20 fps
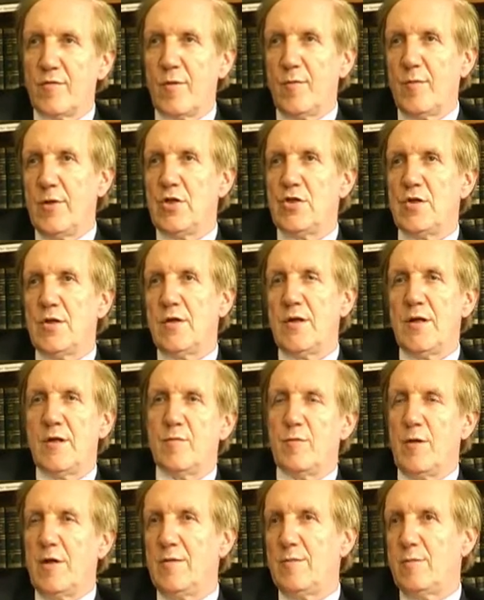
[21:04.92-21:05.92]
formation
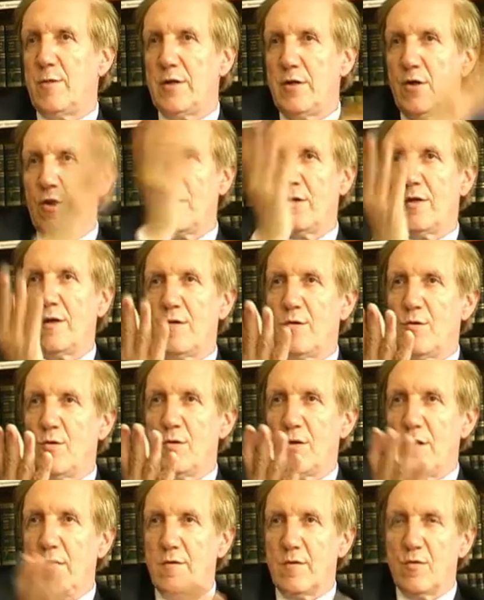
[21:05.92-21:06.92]
takes place, but not at
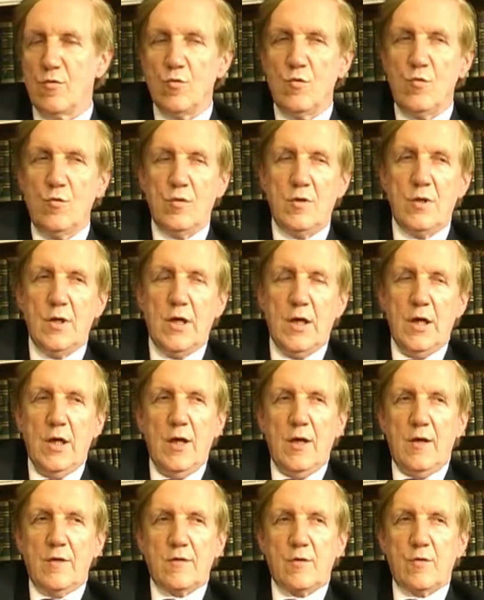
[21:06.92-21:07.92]
all as a rule.
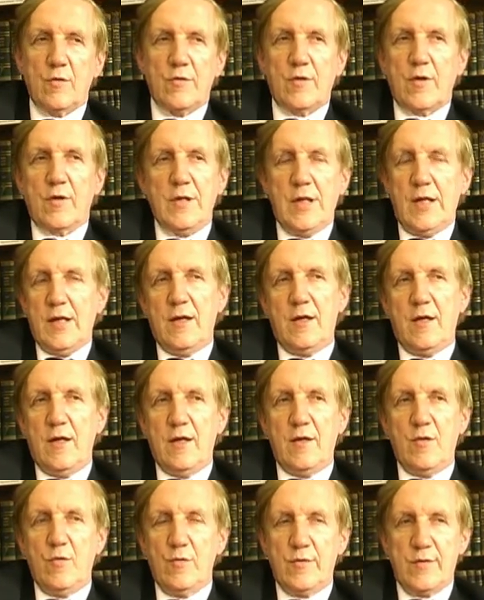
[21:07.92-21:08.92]
So certainly he
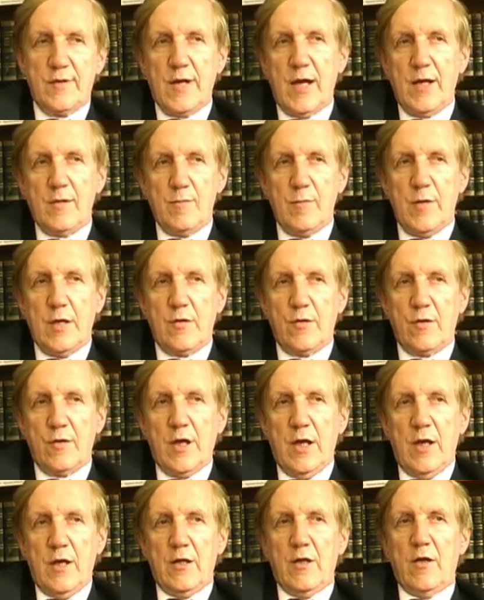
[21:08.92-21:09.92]
didn't use that method.
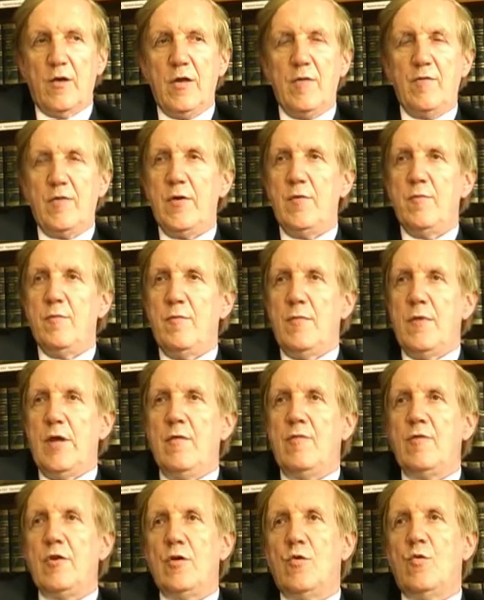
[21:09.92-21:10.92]
Now if
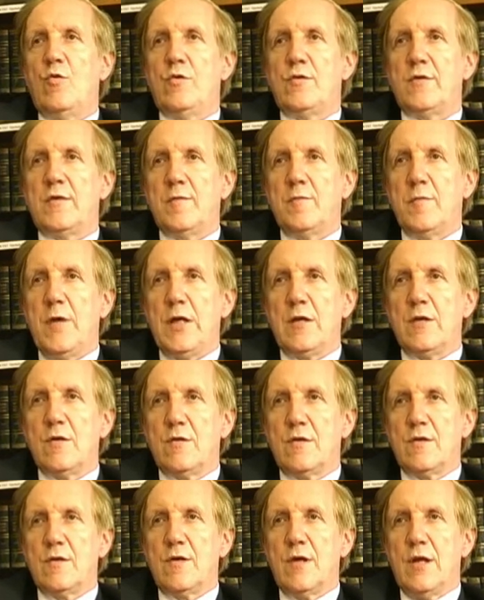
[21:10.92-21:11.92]
he used the
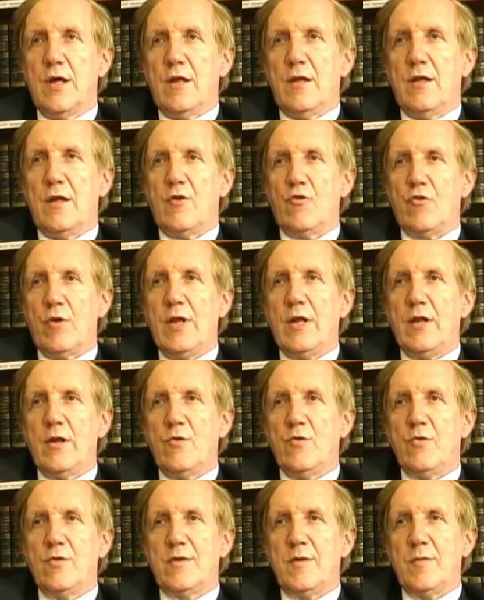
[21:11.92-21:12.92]
method, the creator
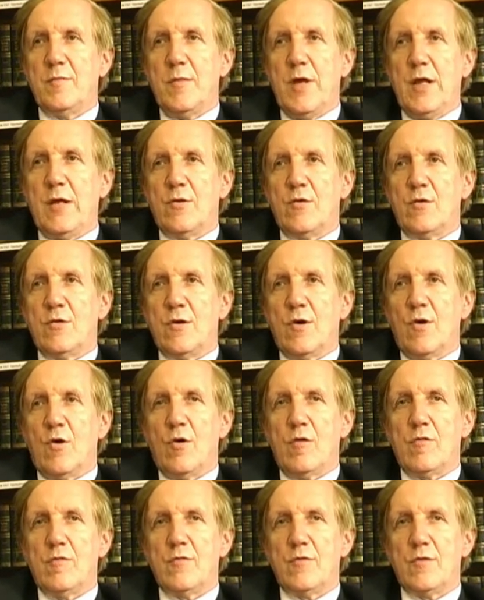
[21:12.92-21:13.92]
used the method
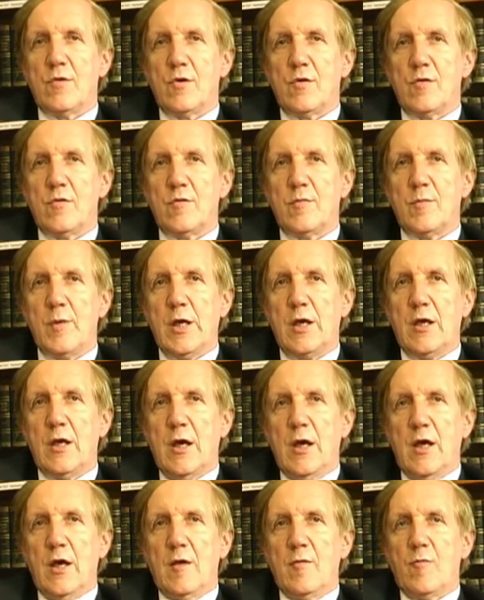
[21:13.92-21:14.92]
of, so to speak,
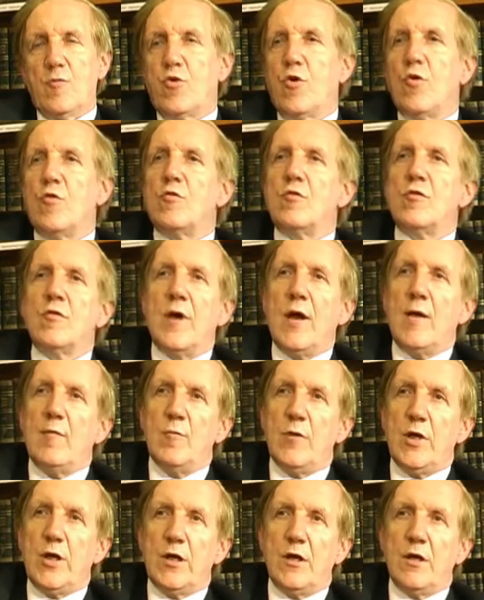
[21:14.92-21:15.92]

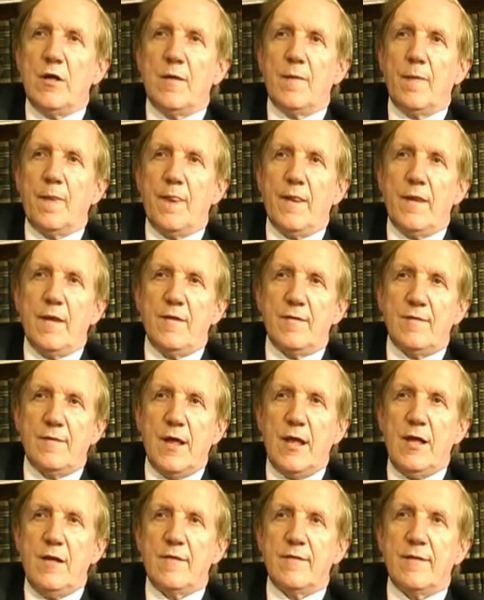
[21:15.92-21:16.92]
programming these
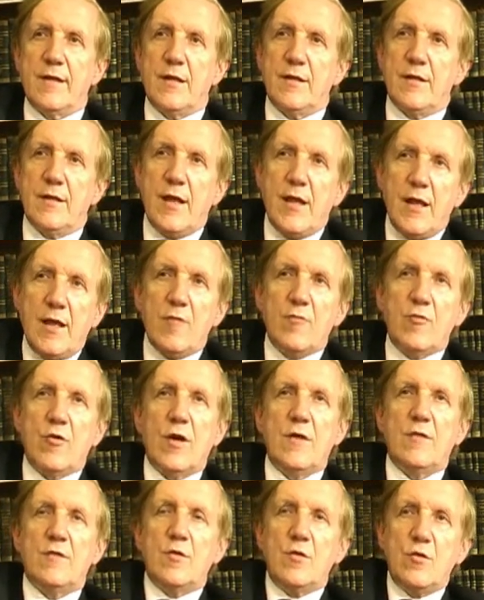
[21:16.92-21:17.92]
cells that they give
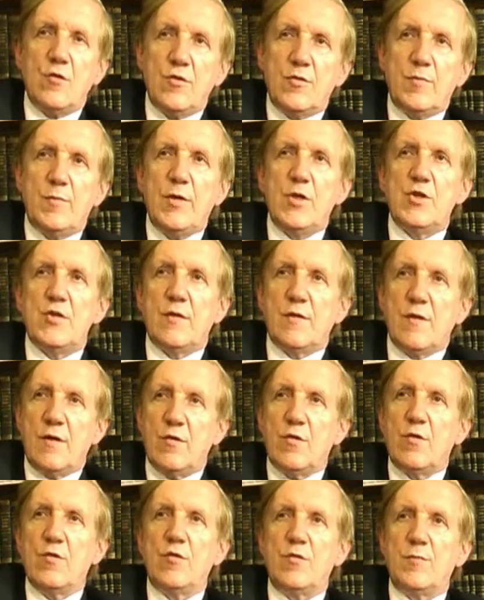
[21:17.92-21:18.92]
rise to new species
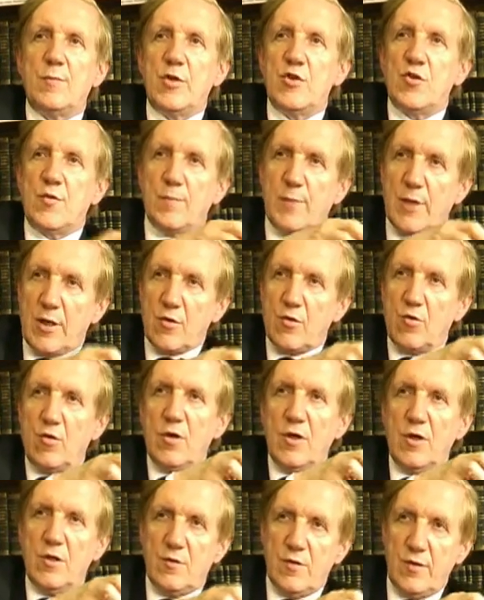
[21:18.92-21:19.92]
and to new species, but
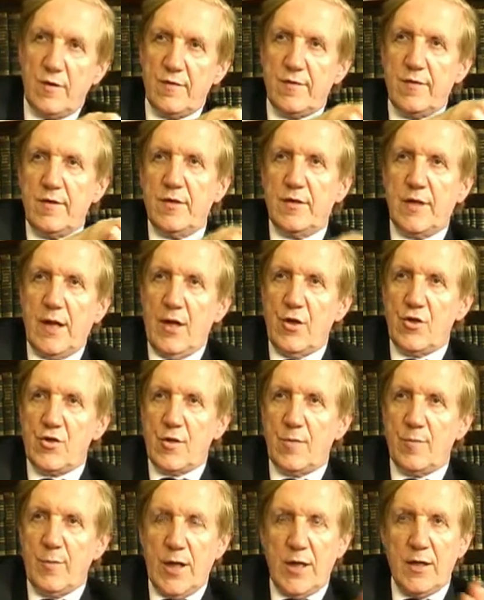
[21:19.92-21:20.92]
according to this
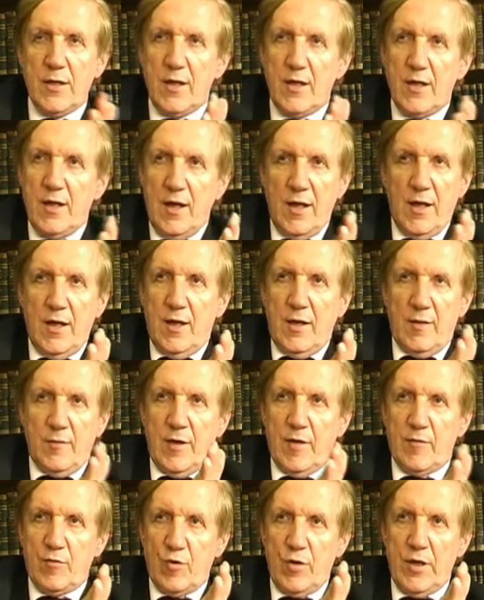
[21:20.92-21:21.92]
intelligent plan, then
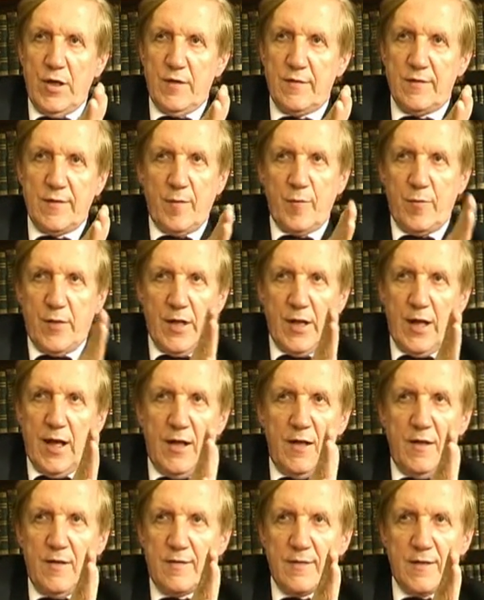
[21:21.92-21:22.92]
we have already something
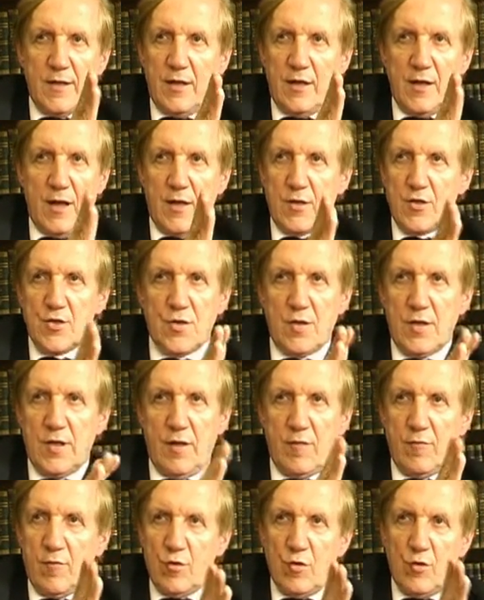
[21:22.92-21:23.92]
else than
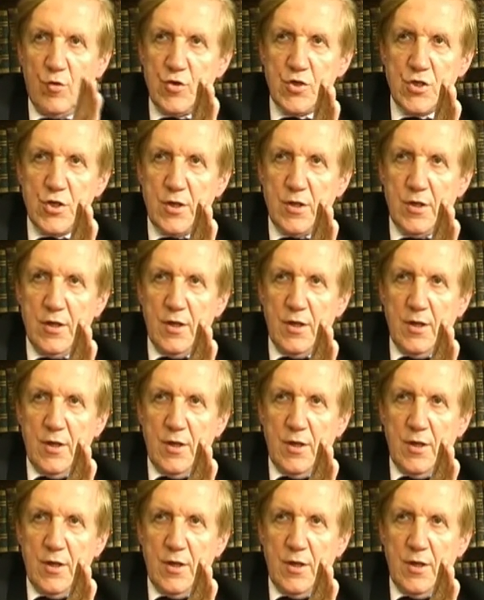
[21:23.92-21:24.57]
actually evolution.